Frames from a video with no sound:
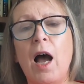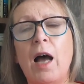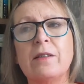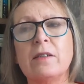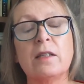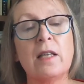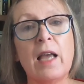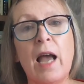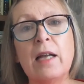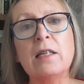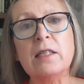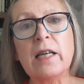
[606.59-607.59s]
And the
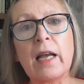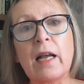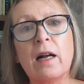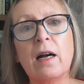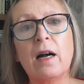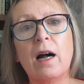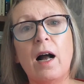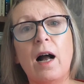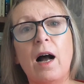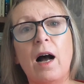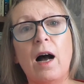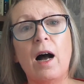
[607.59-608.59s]
ending,
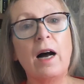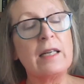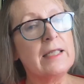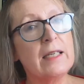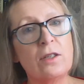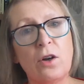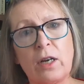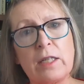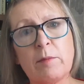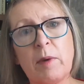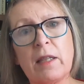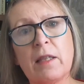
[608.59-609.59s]
I did not
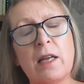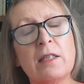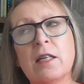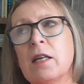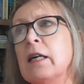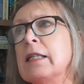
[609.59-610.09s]
expect the ending.